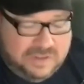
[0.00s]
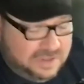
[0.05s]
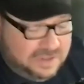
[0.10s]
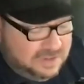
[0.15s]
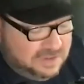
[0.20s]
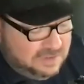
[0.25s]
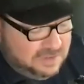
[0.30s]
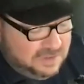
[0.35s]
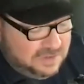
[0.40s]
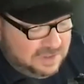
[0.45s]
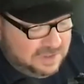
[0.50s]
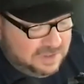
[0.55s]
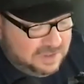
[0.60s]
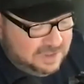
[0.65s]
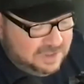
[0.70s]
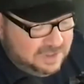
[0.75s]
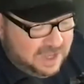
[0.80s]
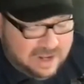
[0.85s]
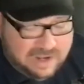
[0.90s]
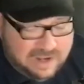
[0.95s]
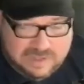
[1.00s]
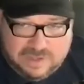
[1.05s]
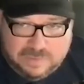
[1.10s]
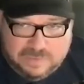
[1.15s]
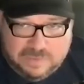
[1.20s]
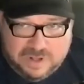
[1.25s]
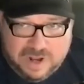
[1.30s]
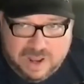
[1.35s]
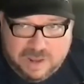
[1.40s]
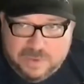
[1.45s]
this this is kind of
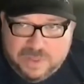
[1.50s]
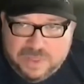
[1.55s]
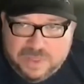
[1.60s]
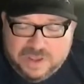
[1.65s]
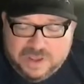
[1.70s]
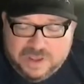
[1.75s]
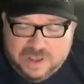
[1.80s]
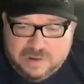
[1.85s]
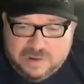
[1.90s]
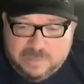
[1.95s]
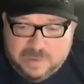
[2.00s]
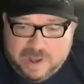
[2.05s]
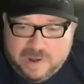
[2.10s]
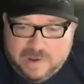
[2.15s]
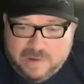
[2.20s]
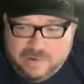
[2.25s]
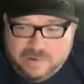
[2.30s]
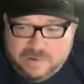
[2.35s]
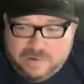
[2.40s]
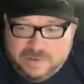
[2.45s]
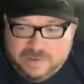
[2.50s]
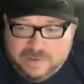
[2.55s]
something I've been thinking about